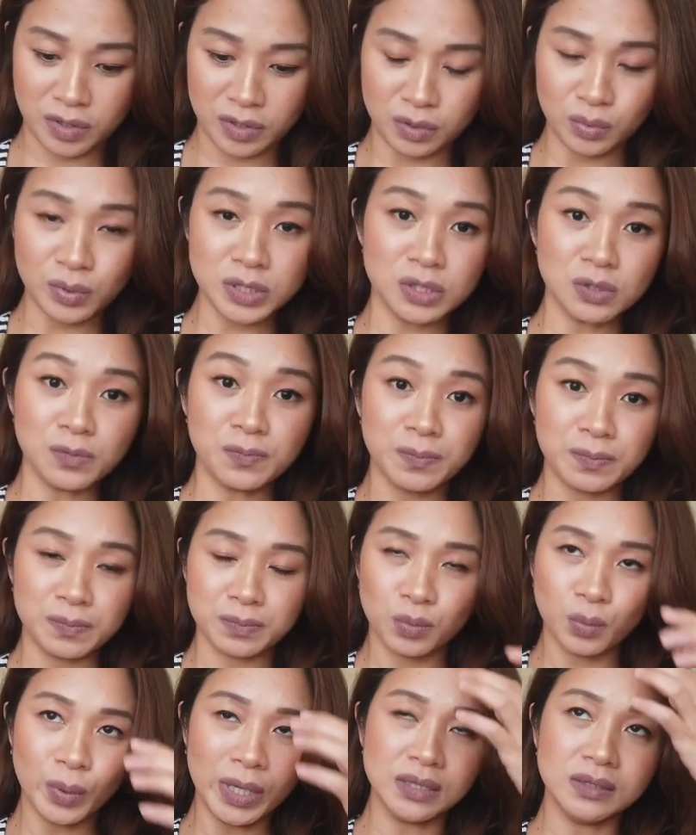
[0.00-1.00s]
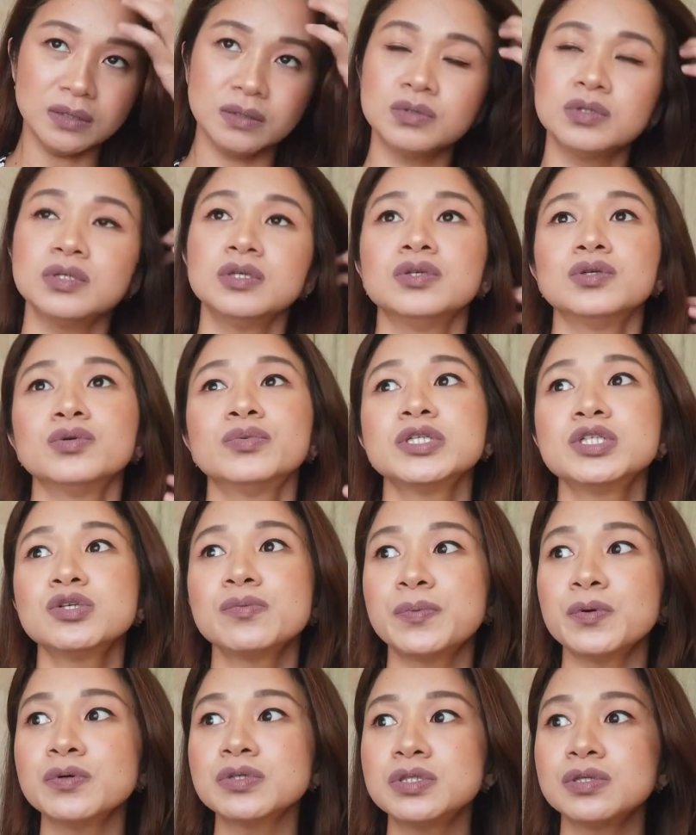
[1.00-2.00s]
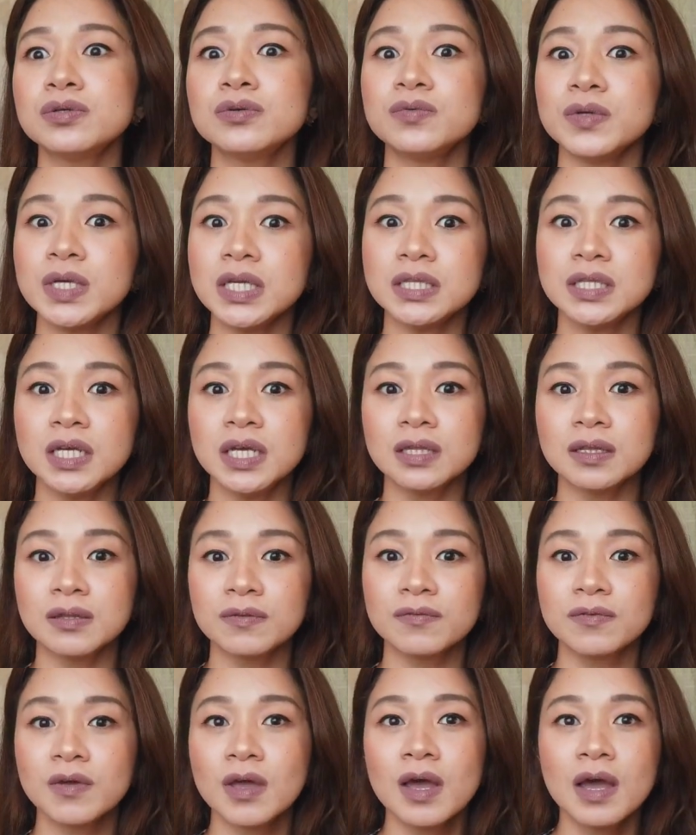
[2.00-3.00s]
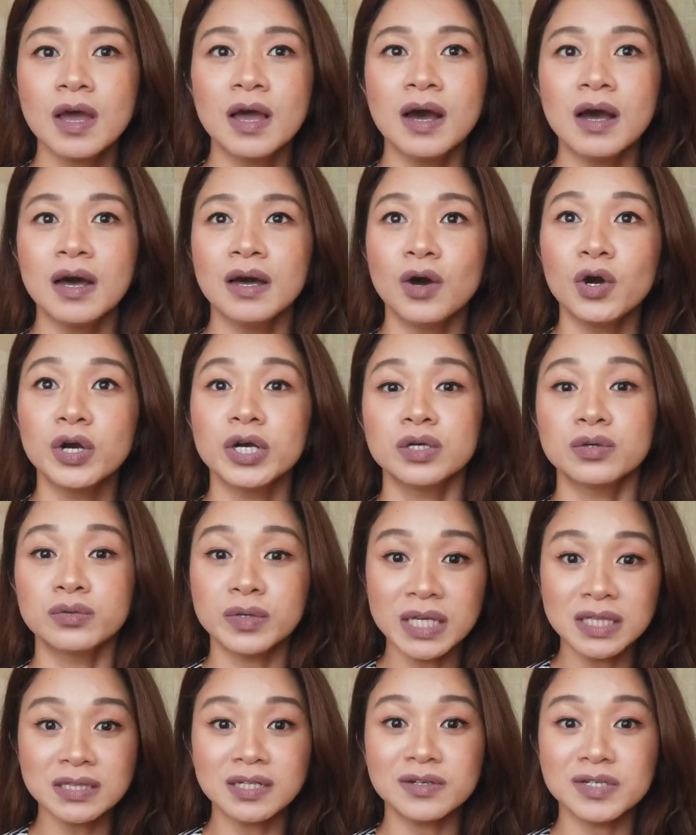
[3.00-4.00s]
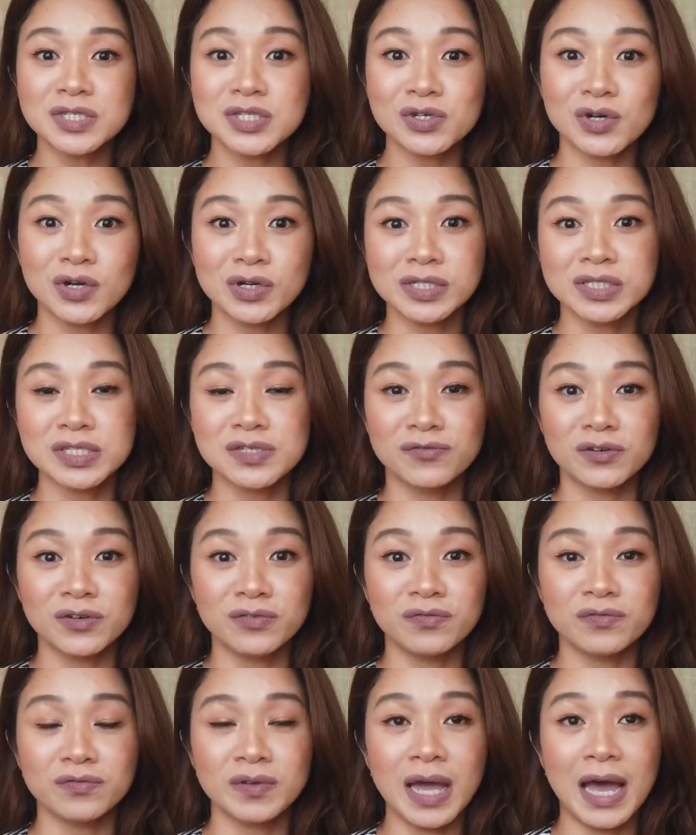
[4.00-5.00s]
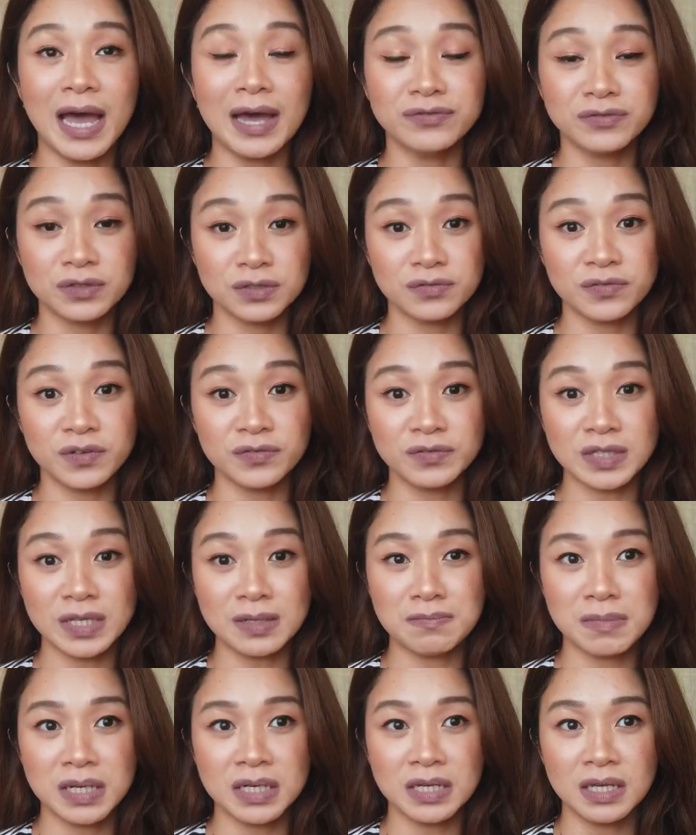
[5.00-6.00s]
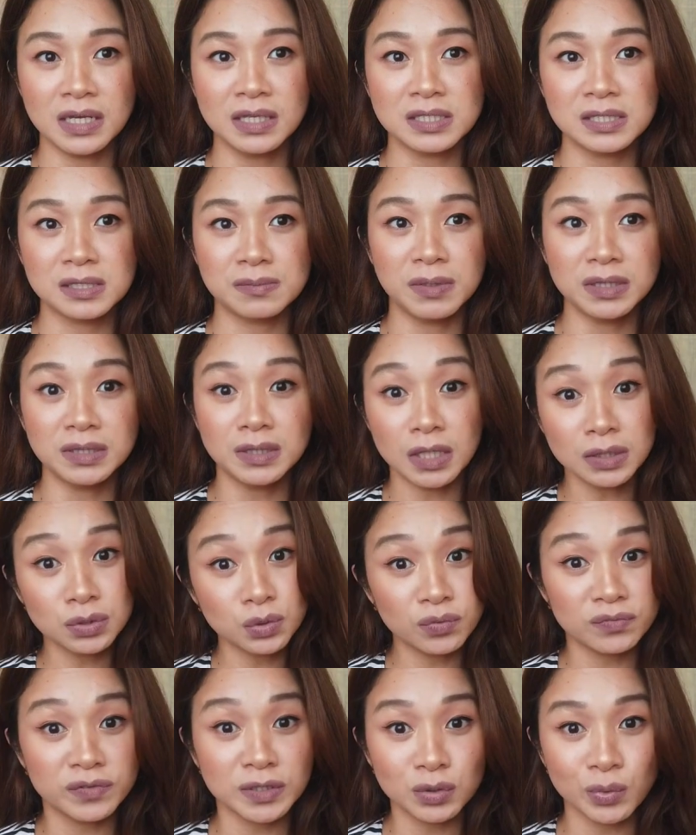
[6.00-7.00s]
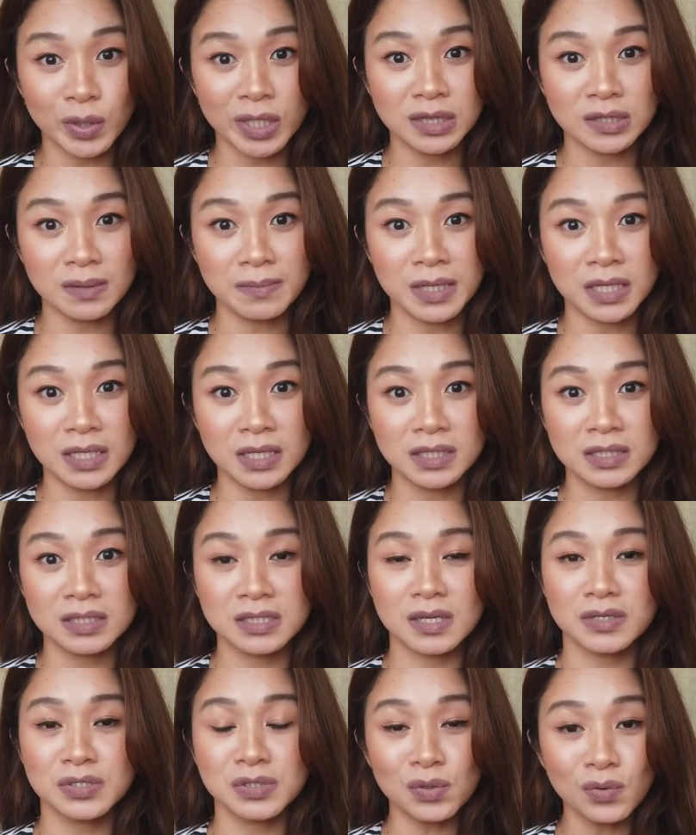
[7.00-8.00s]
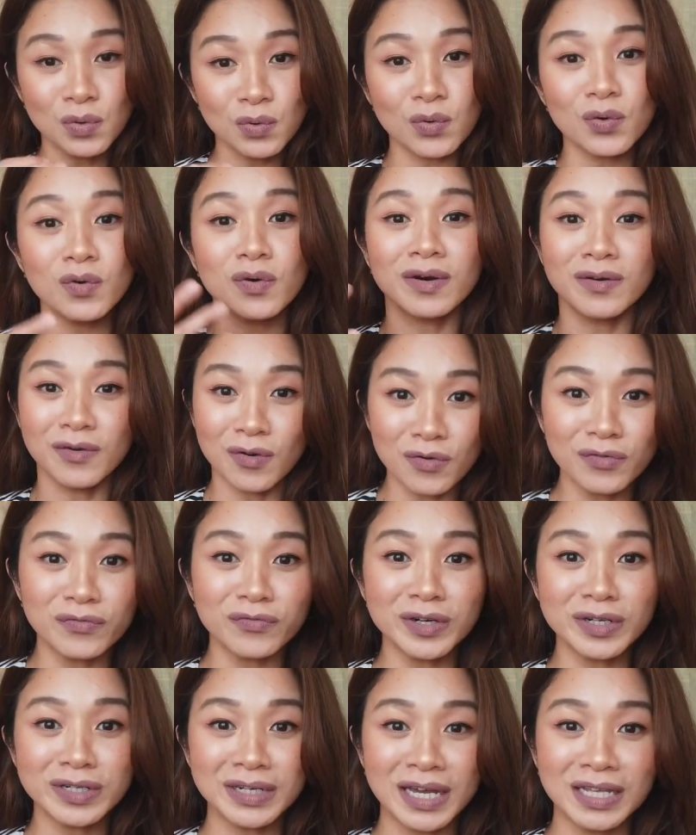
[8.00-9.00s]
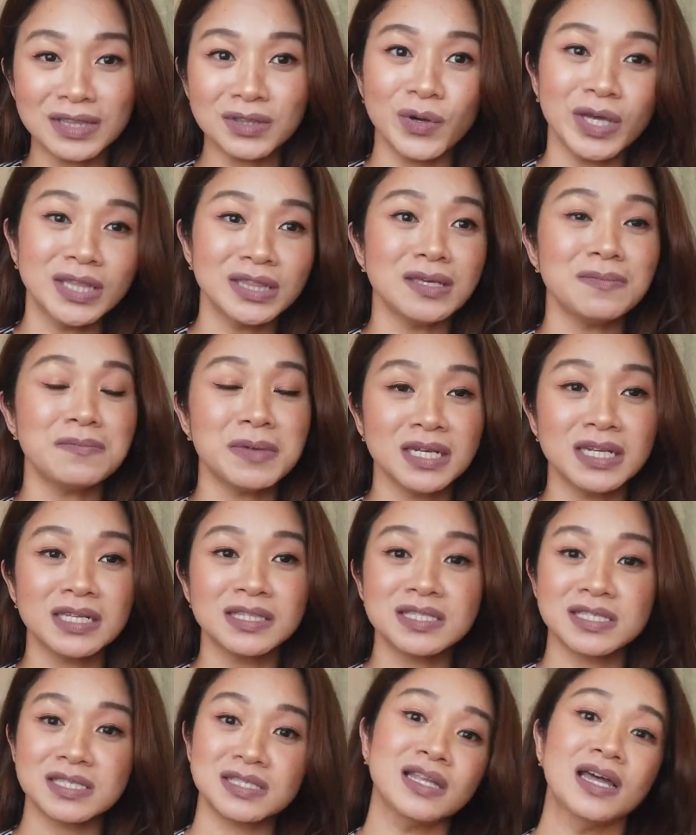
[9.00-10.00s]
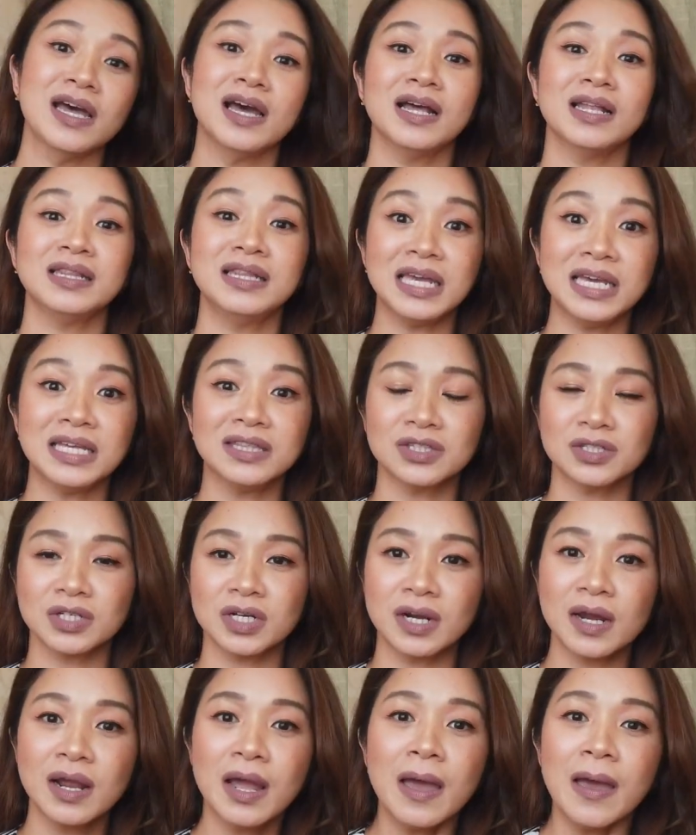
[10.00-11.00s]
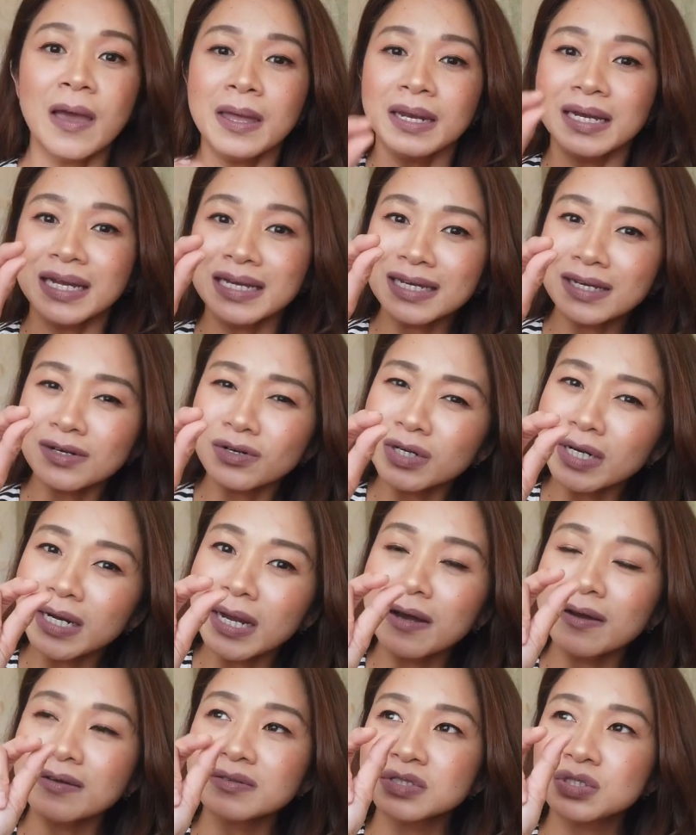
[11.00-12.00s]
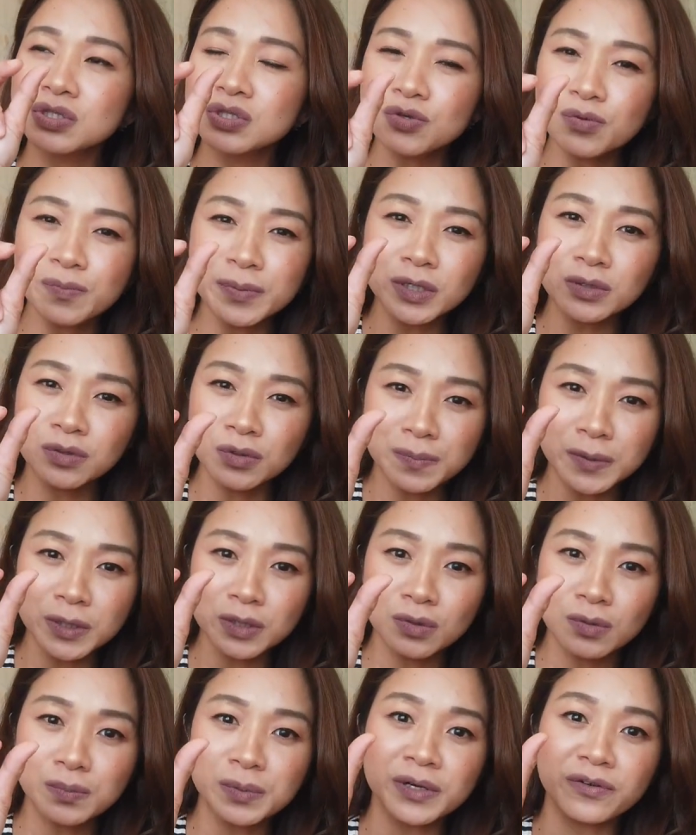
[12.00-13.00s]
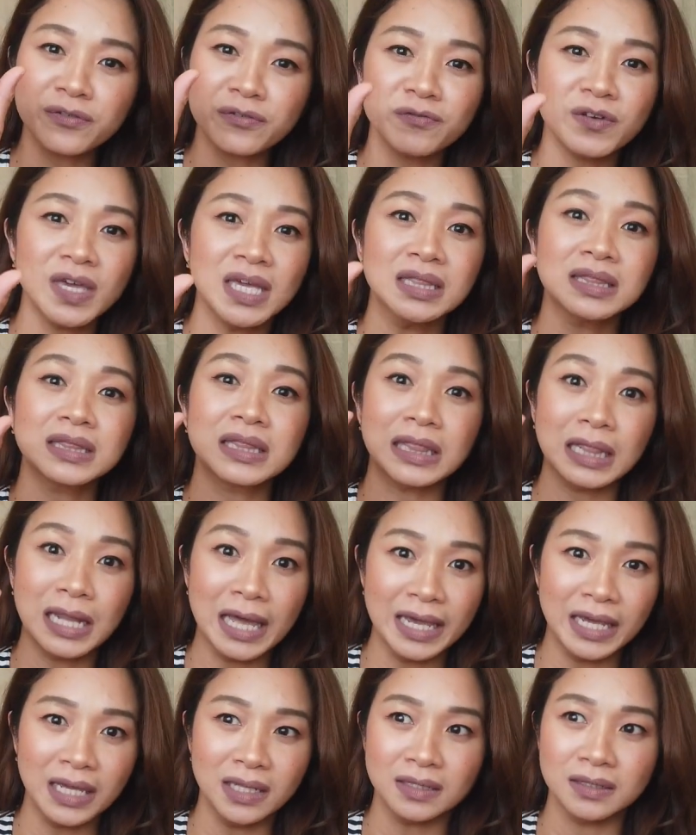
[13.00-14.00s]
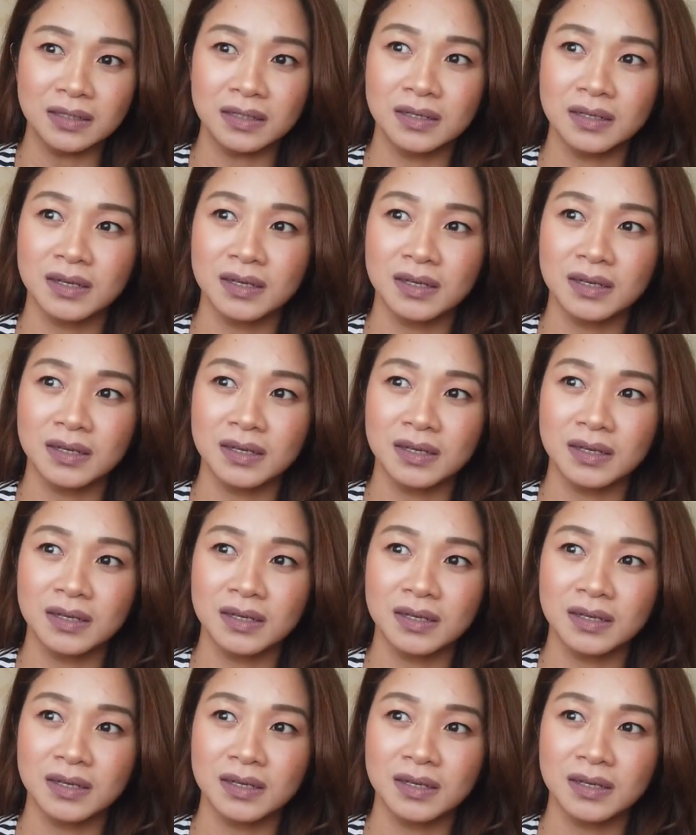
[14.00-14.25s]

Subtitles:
was to, well, you were supposed to read it or read the results for after 15 minutes, but not over 20 minutes. So, over na, 20 minutes na later, nagkaroon ng super duper duper faint line.